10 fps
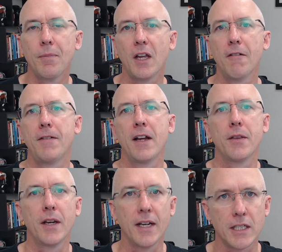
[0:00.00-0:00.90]
I found
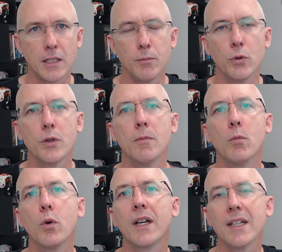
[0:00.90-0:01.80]
that a smoother,
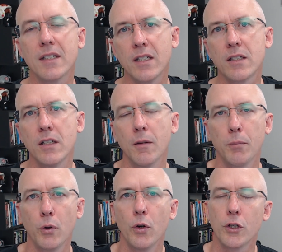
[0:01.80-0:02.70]
more consistent
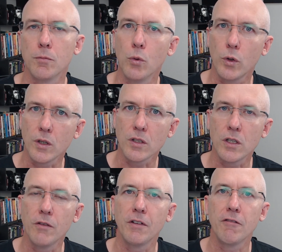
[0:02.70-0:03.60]
approach, more
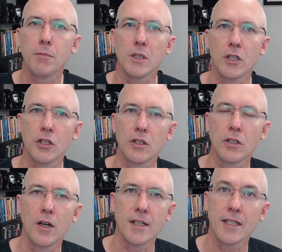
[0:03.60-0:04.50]
conservative position
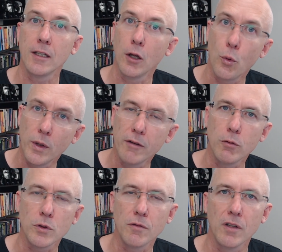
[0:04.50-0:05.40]
sizing, lower
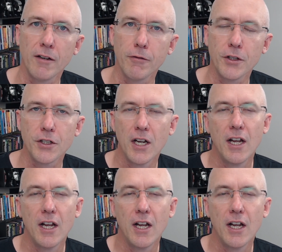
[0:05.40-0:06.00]
levels of leverage,